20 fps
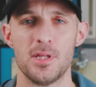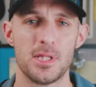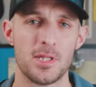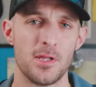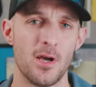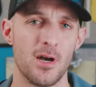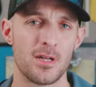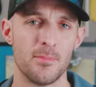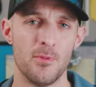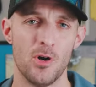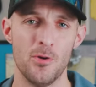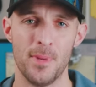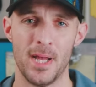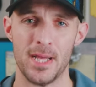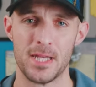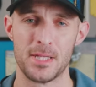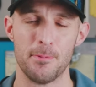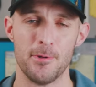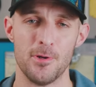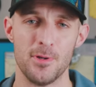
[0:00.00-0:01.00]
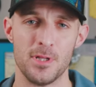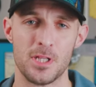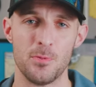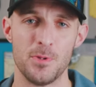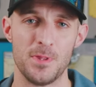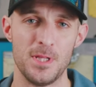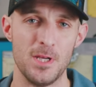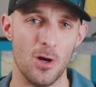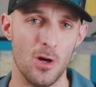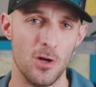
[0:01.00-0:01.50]
let's talk about my experience
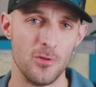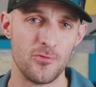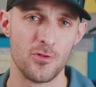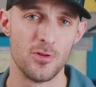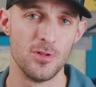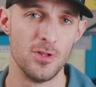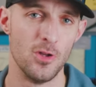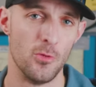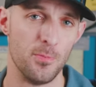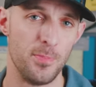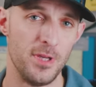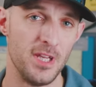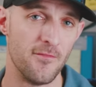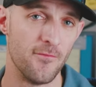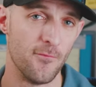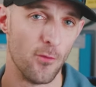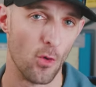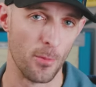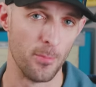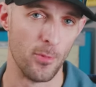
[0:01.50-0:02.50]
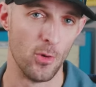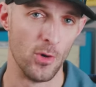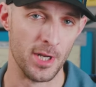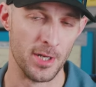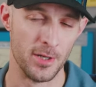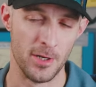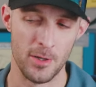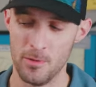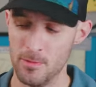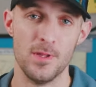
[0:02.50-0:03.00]
with the Altra Lone Peak
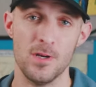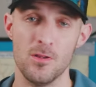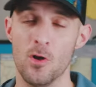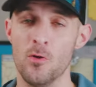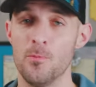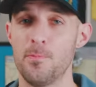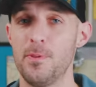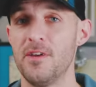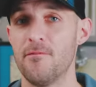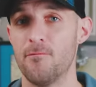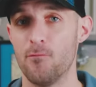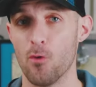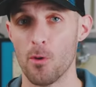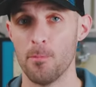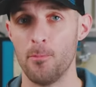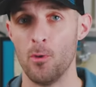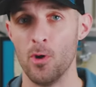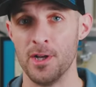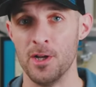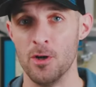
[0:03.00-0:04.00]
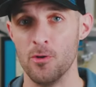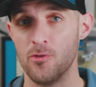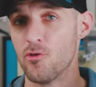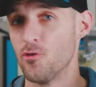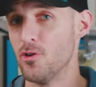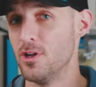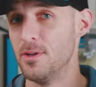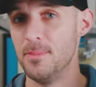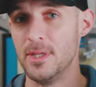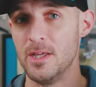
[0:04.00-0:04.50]
4.0. The Lone Peak 4.0
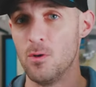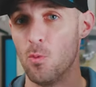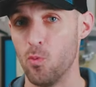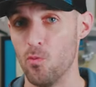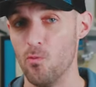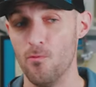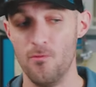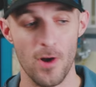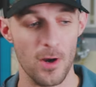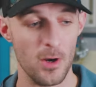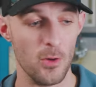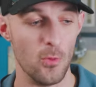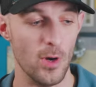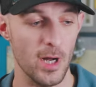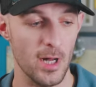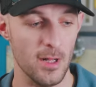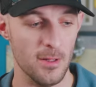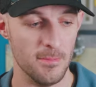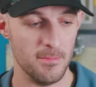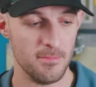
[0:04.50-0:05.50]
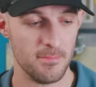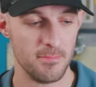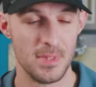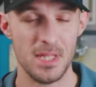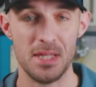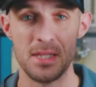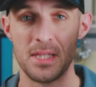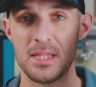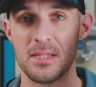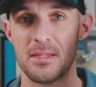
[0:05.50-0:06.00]
treated me very well.
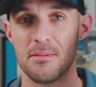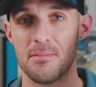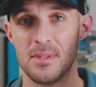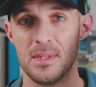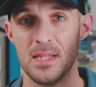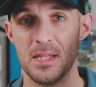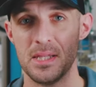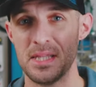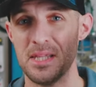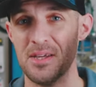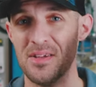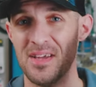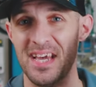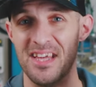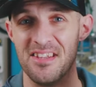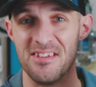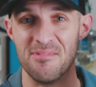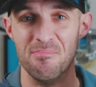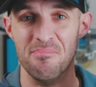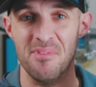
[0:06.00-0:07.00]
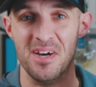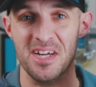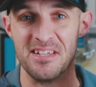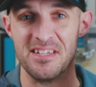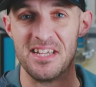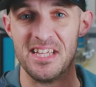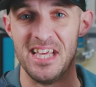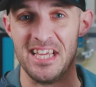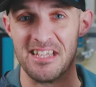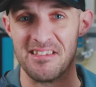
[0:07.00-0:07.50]
This still has
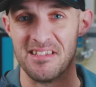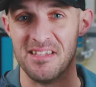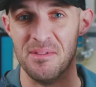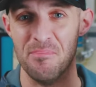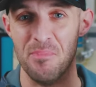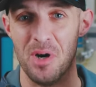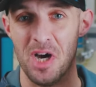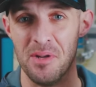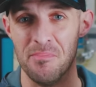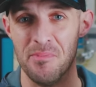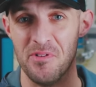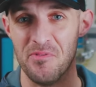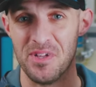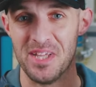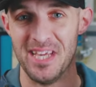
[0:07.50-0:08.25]
mud caked in the bottom of